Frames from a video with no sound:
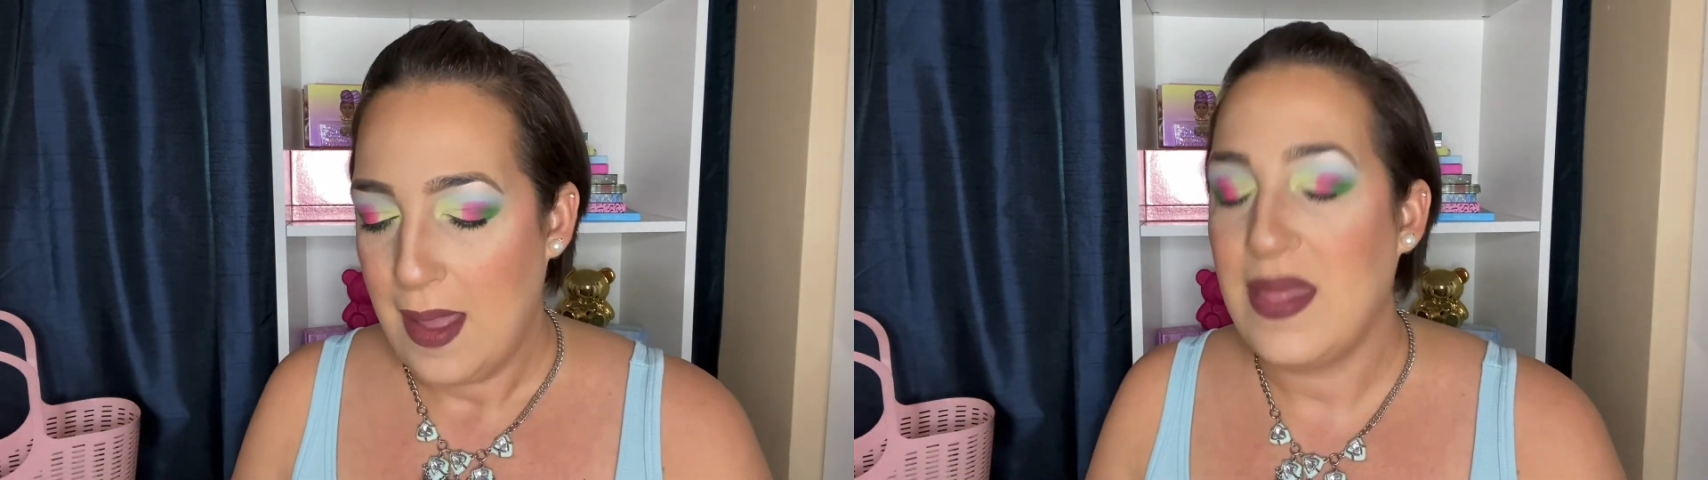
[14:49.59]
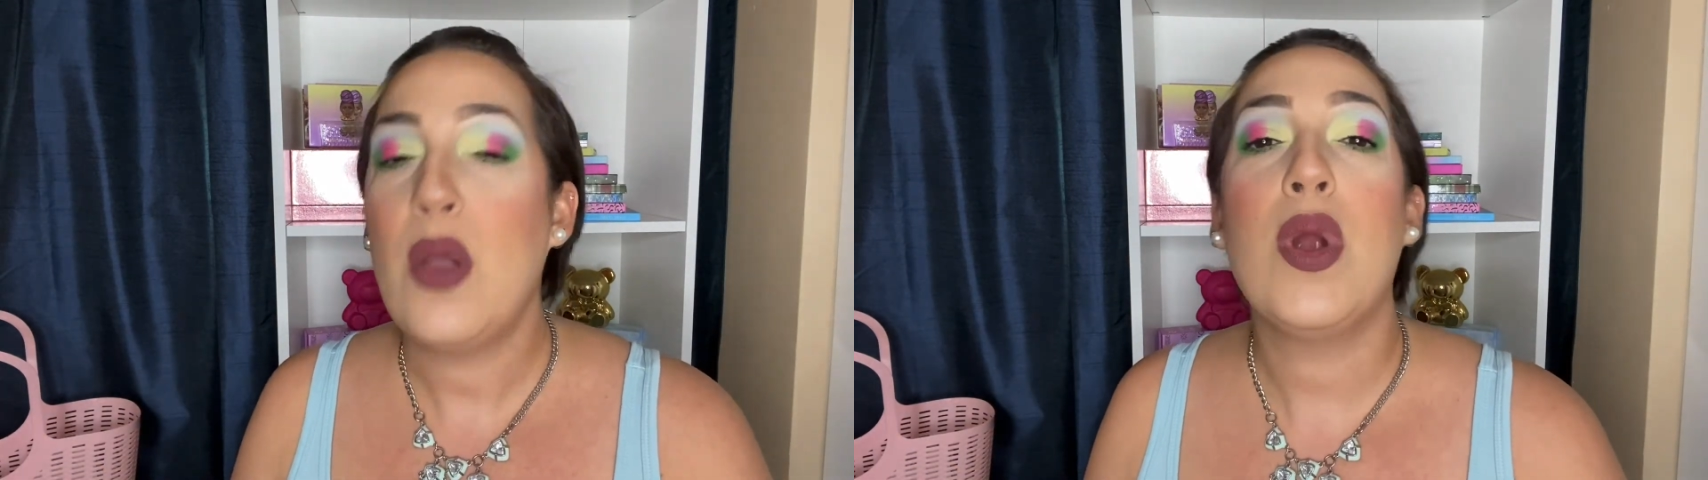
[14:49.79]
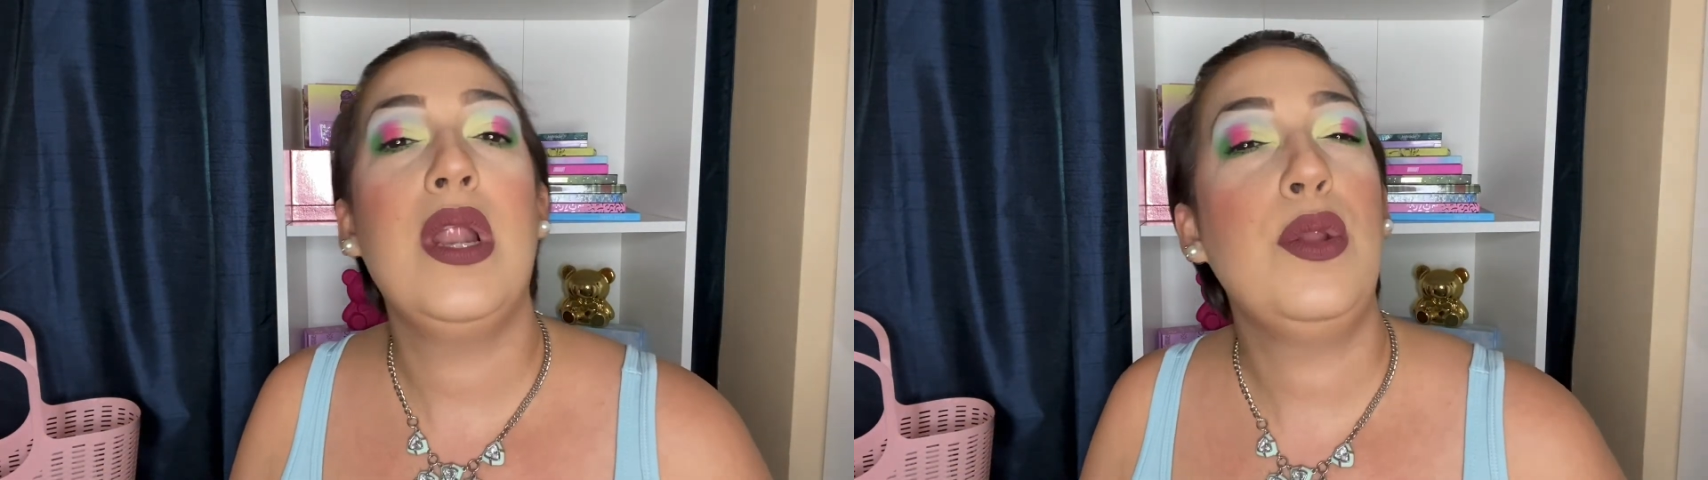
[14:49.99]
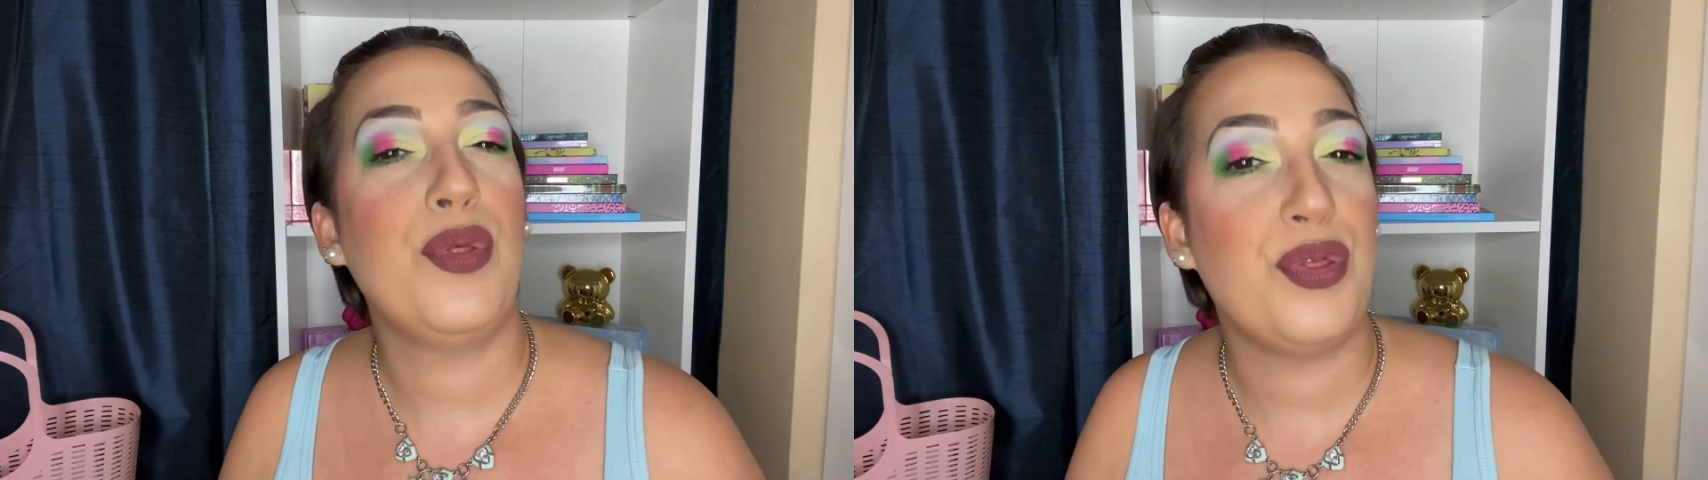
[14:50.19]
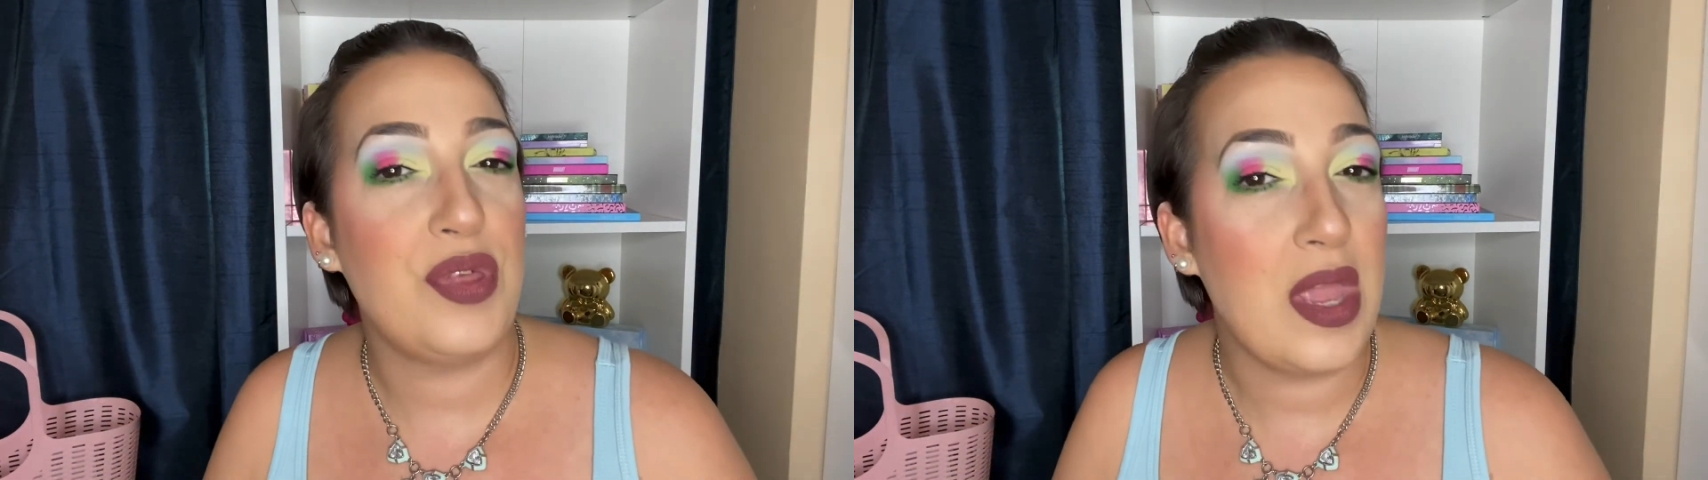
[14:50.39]
They were a little
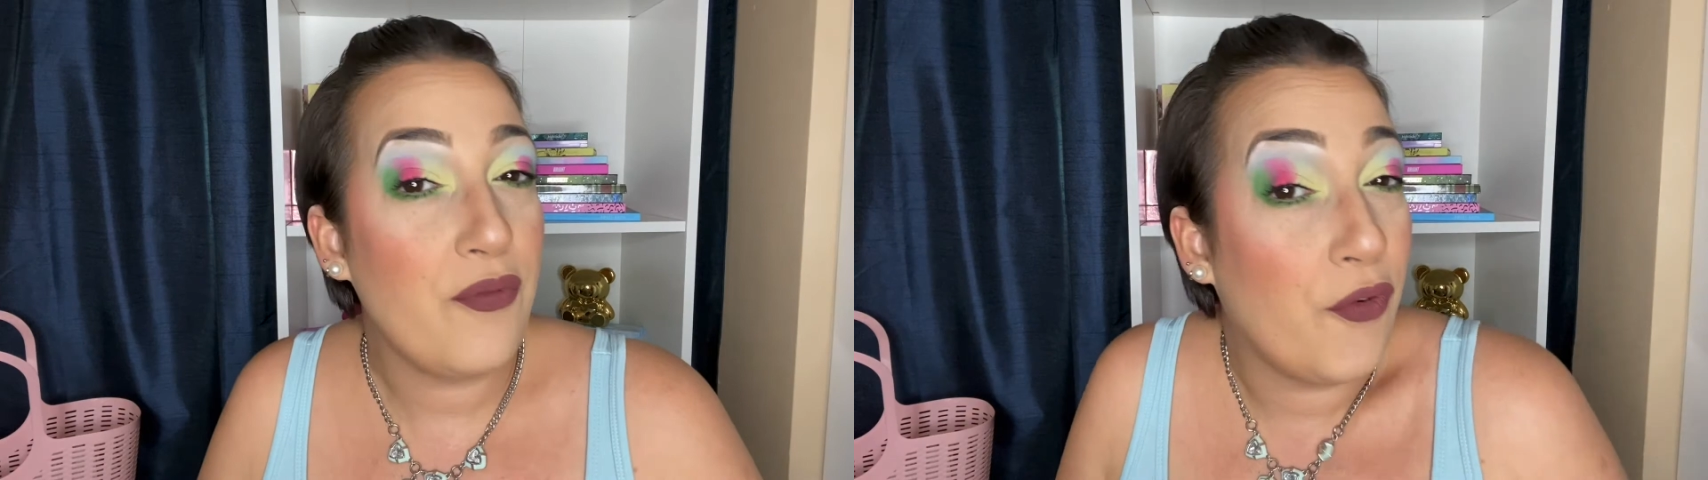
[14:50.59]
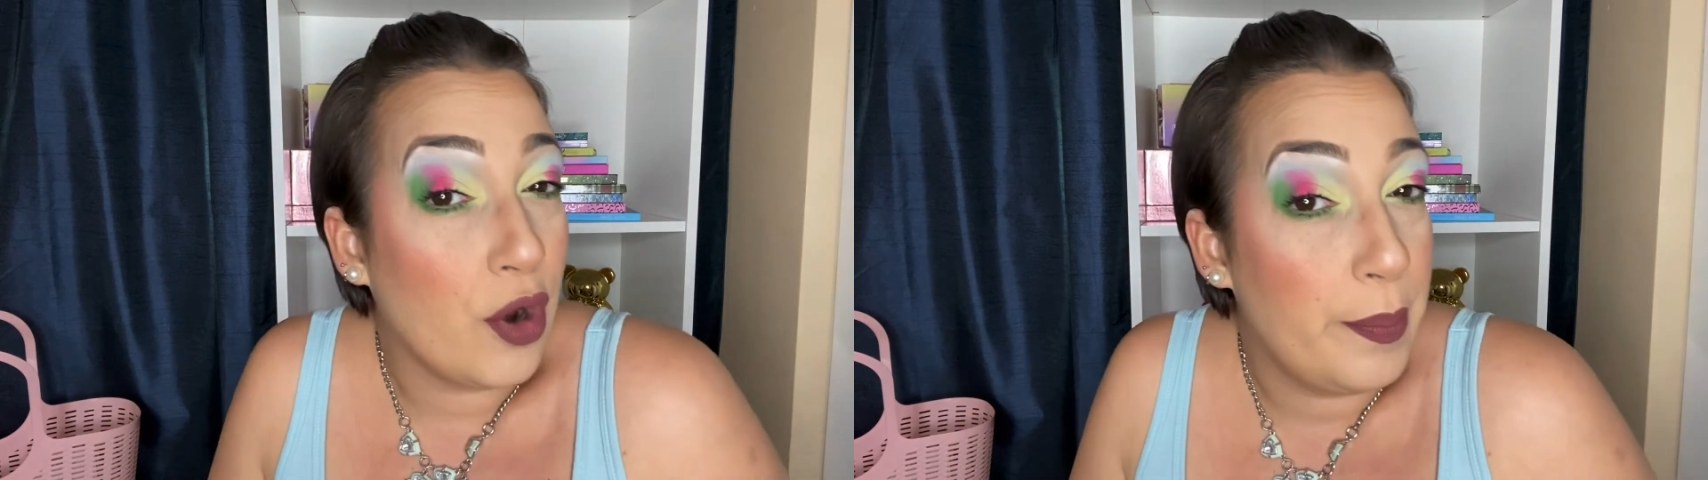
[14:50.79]
thick for